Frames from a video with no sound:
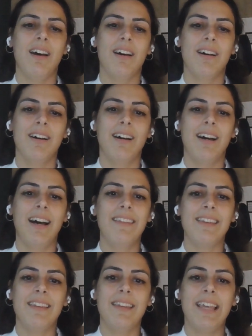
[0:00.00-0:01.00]

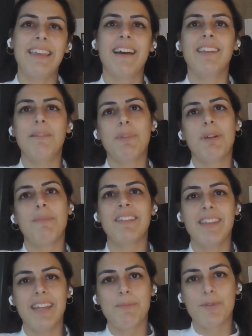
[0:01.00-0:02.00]
and they can
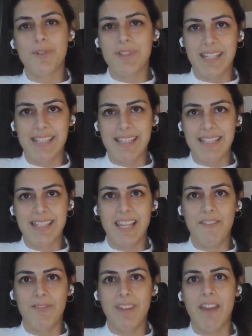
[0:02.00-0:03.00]
implement their processes
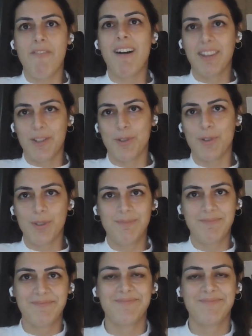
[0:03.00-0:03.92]
if they want to do.